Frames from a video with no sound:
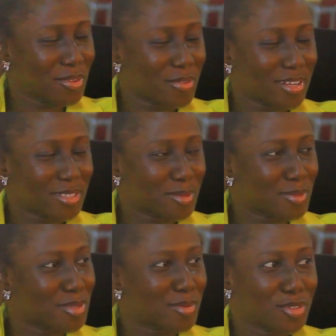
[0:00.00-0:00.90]
can we know a
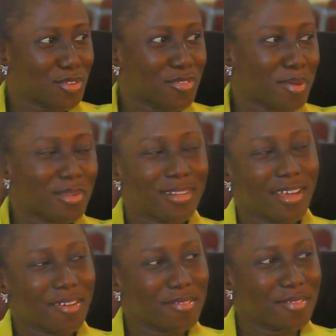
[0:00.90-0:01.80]
little bit about your
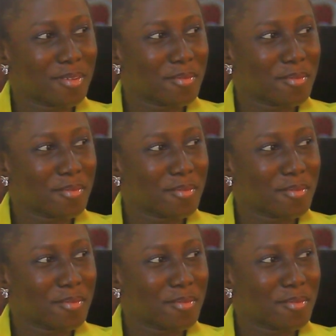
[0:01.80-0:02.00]
family life?